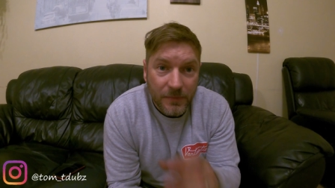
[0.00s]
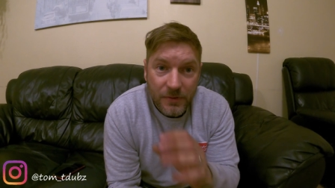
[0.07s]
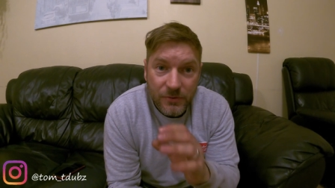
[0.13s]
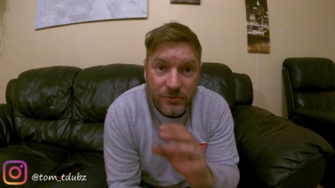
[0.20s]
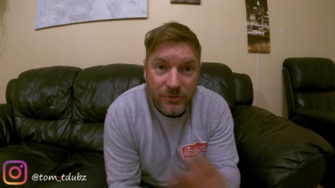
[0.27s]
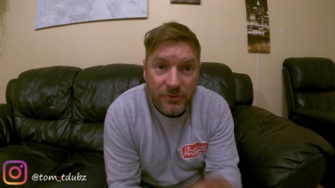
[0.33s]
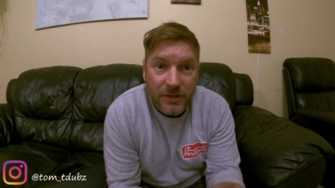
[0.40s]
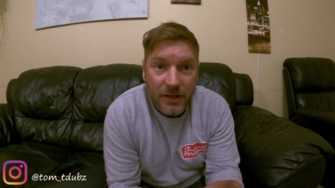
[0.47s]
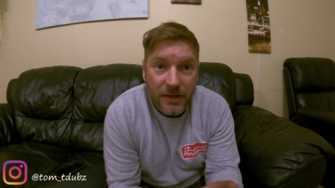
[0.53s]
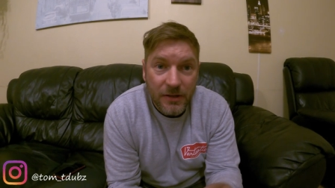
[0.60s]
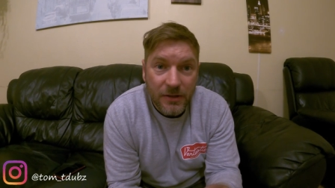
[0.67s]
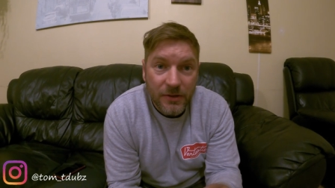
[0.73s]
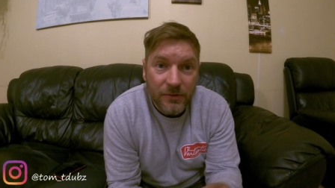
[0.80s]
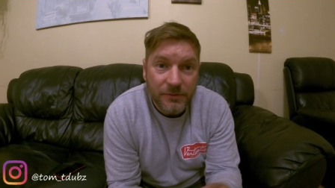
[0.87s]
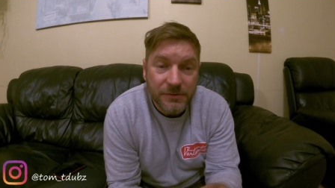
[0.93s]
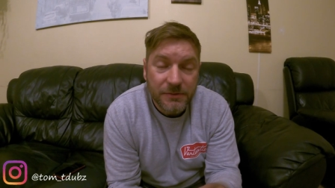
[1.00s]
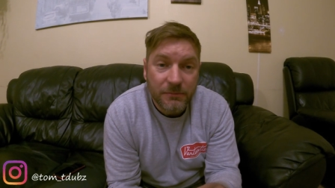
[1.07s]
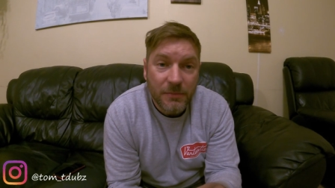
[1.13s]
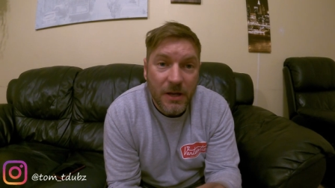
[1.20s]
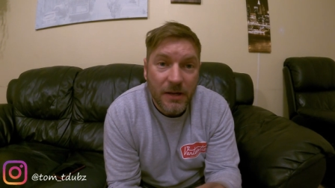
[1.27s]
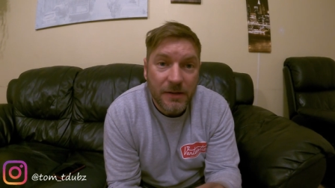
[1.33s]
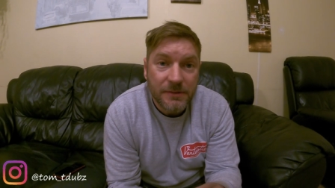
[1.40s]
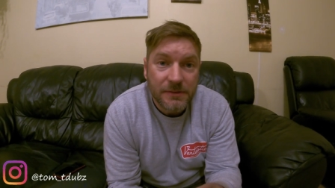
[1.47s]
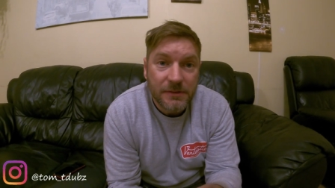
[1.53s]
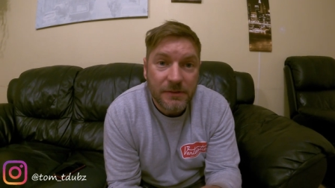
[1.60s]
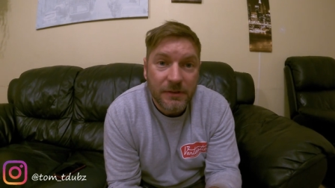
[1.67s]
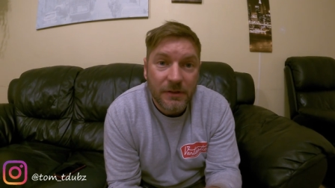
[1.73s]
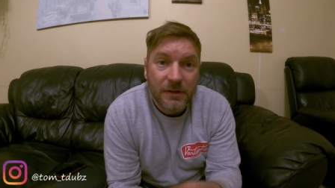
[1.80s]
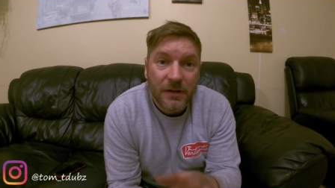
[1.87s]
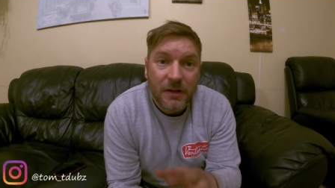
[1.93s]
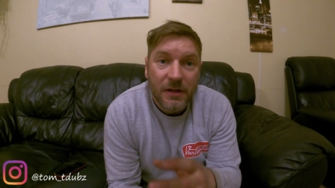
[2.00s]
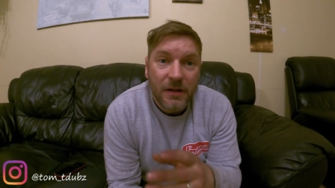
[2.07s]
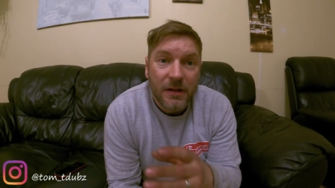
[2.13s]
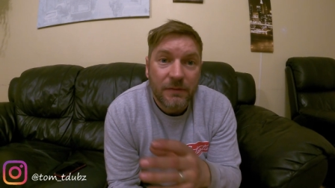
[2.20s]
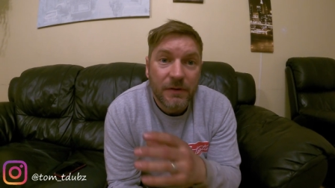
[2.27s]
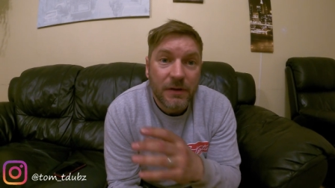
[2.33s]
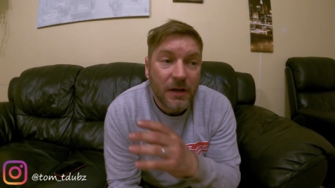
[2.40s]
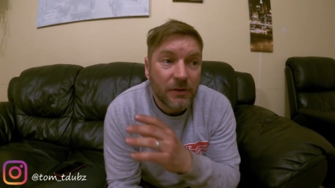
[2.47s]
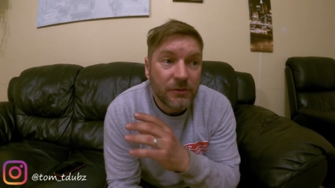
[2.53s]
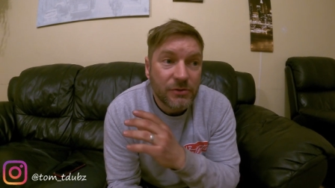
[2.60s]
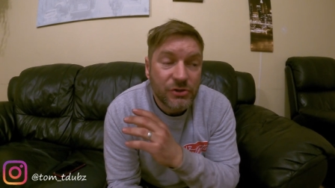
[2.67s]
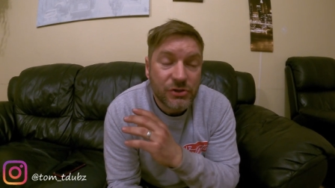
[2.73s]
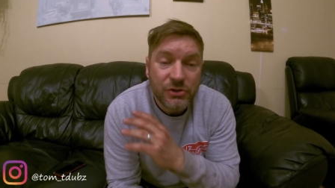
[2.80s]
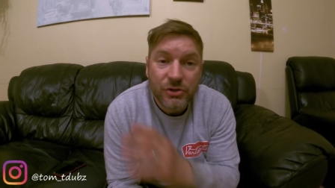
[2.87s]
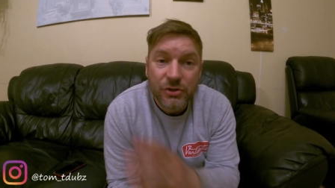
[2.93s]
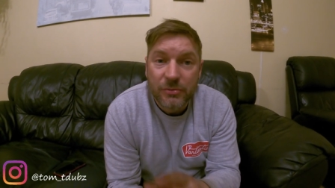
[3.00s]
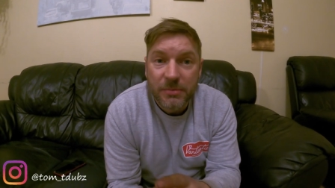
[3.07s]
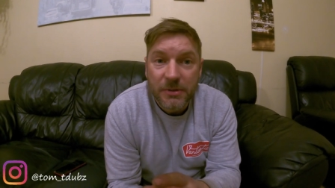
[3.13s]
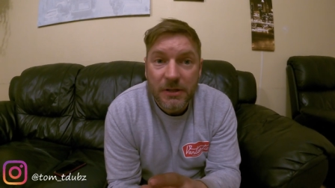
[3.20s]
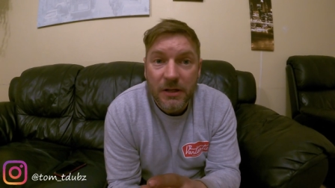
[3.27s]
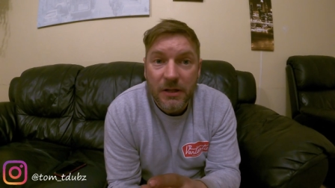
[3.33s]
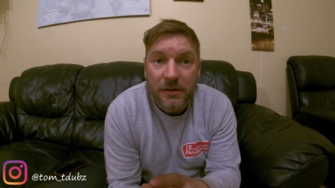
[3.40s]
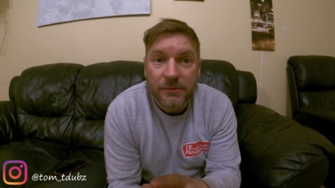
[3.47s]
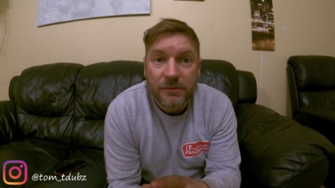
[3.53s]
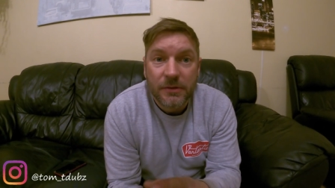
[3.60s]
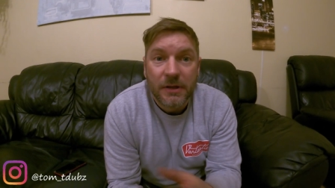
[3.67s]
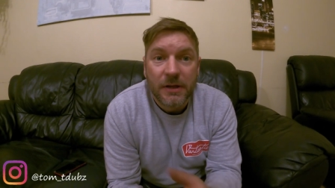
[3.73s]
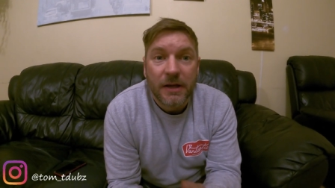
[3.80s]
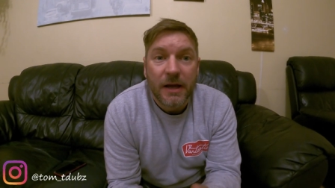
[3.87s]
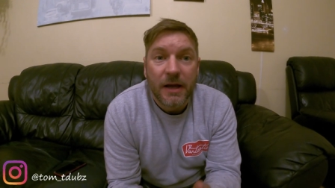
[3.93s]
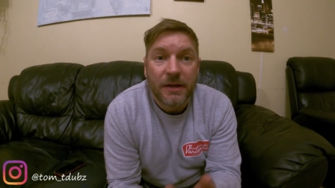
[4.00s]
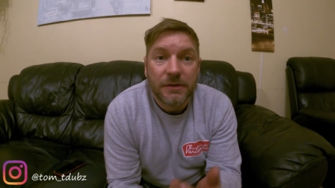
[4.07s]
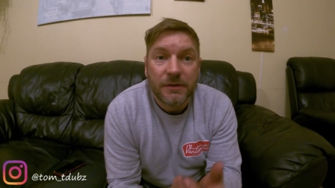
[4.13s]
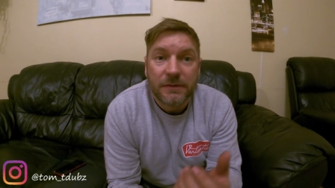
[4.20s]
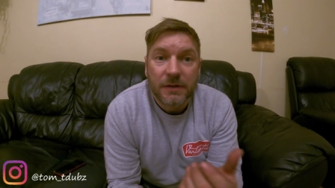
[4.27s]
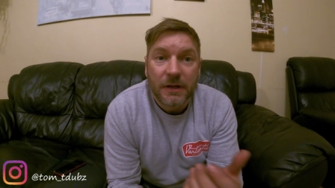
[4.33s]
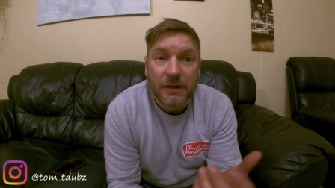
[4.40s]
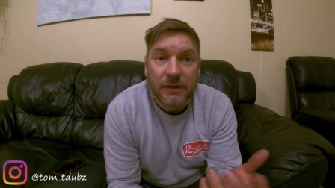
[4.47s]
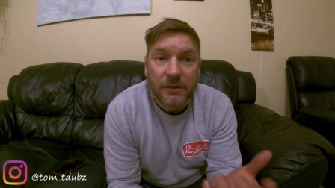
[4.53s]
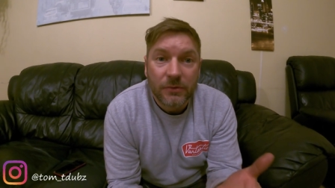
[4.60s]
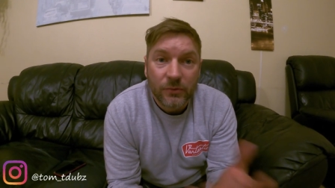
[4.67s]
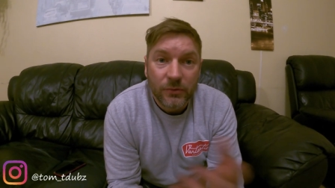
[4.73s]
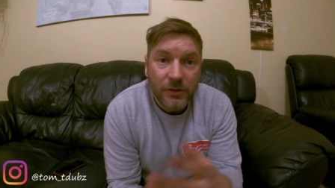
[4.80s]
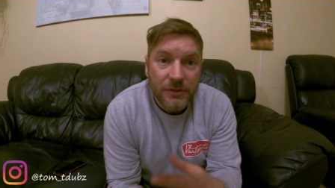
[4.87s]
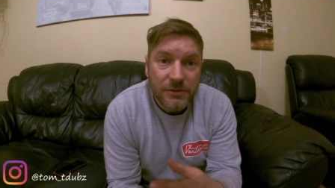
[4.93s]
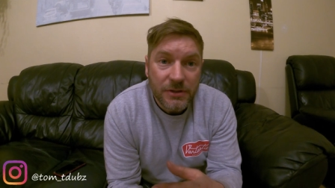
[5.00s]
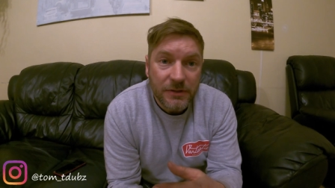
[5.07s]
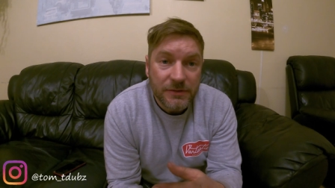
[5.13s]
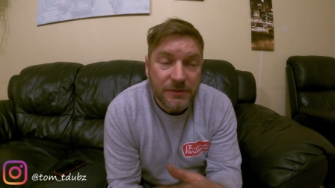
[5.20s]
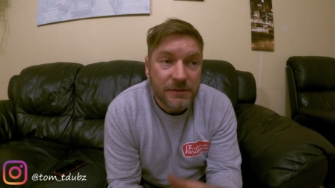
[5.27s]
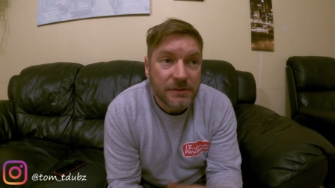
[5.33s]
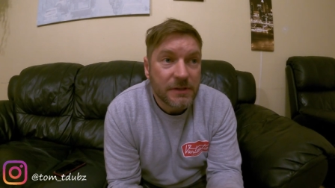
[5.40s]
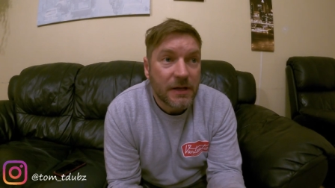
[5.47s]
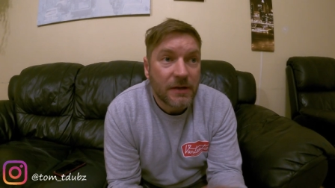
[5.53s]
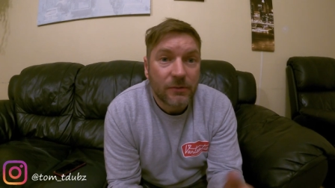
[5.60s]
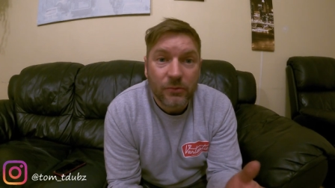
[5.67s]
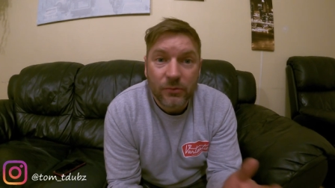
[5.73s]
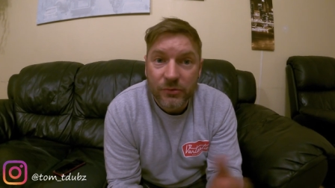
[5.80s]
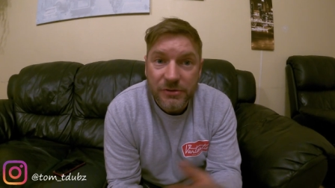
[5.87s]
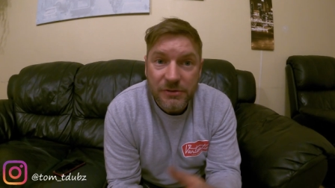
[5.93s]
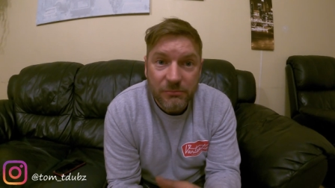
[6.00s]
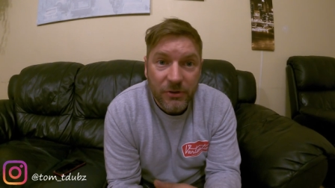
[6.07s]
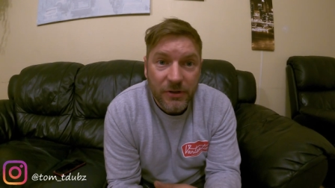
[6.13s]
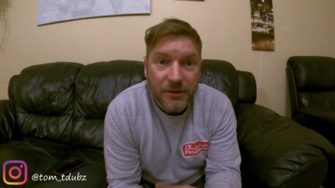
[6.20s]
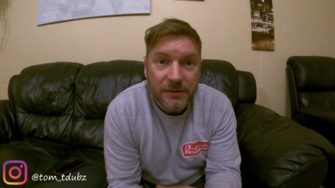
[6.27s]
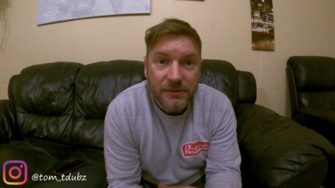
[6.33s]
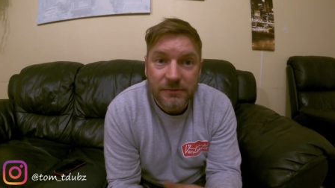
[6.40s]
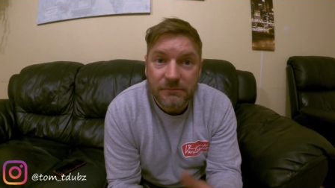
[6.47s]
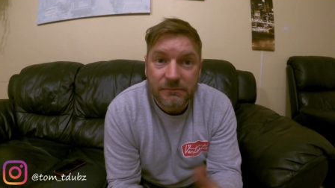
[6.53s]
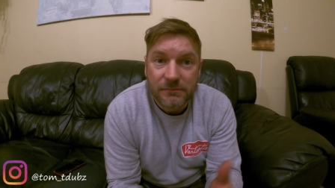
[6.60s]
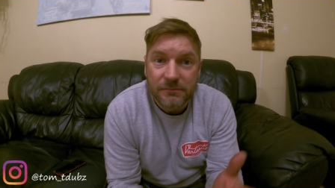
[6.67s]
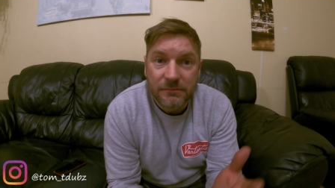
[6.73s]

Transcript: Shouldn't get any knocks and bangs. If you're going stupid low and you've taken all the adjusters out, all the spring